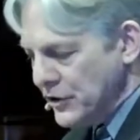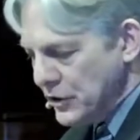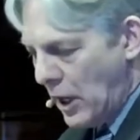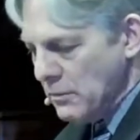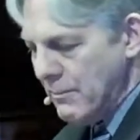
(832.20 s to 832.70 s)
And
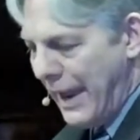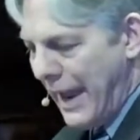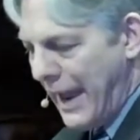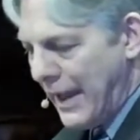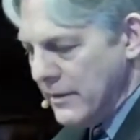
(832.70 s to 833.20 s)
this young
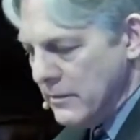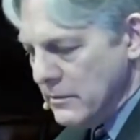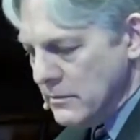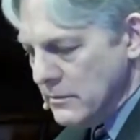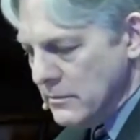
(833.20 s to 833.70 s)
man
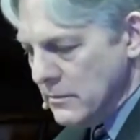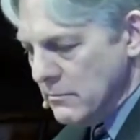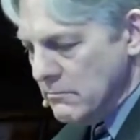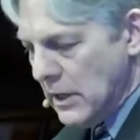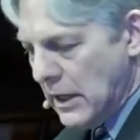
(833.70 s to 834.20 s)

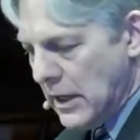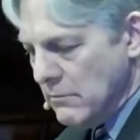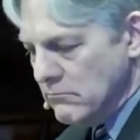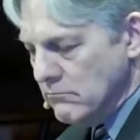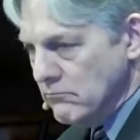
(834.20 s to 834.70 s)

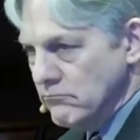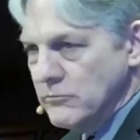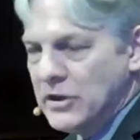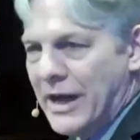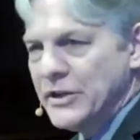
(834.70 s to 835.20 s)
um,
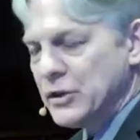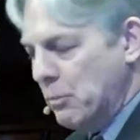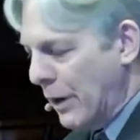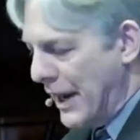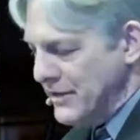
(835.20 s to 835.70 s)
kind of
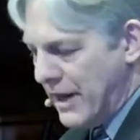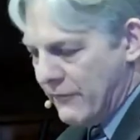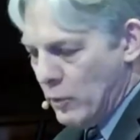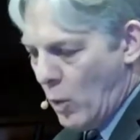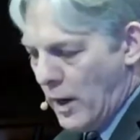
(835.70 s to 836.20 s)
surprised
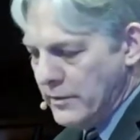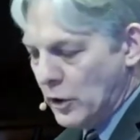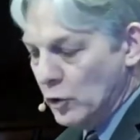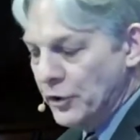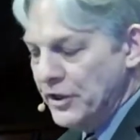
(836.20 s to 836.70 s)

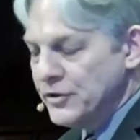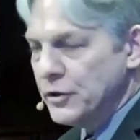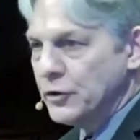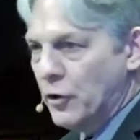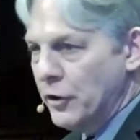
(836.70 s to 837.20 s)
everyone, including
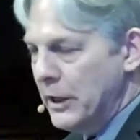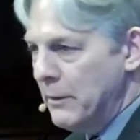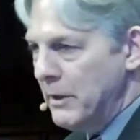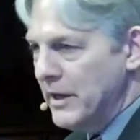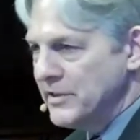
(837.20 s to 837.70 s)
his
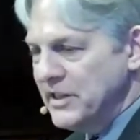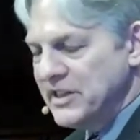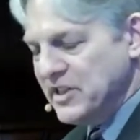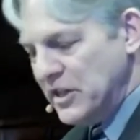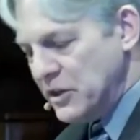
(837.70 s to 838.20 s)
attorney, because
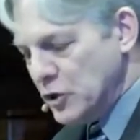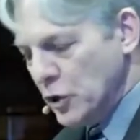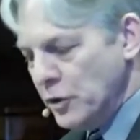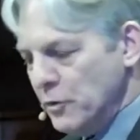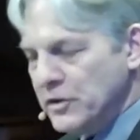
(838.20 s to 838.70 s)
he, he
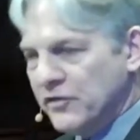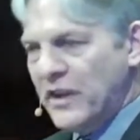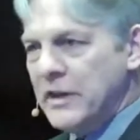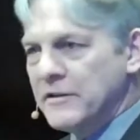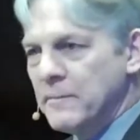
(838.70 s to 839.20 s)
stood to his
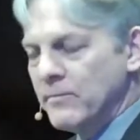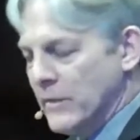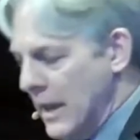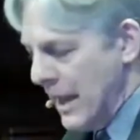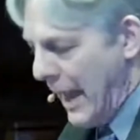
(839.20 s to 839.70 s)
feet
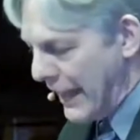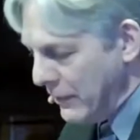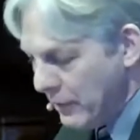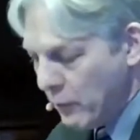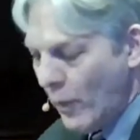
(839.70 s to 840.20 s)

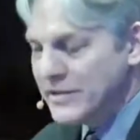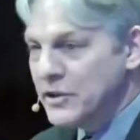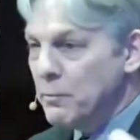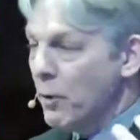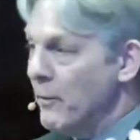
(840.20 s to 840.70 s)
and he
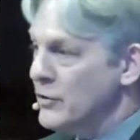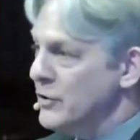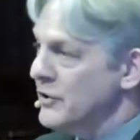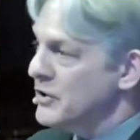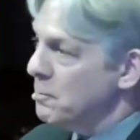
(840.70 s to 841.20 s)
requested
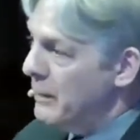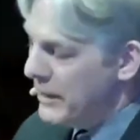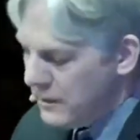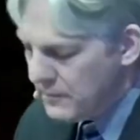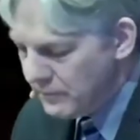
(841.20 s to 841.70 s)
permission to
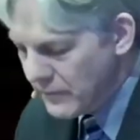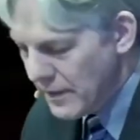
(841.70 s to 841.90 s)
speak.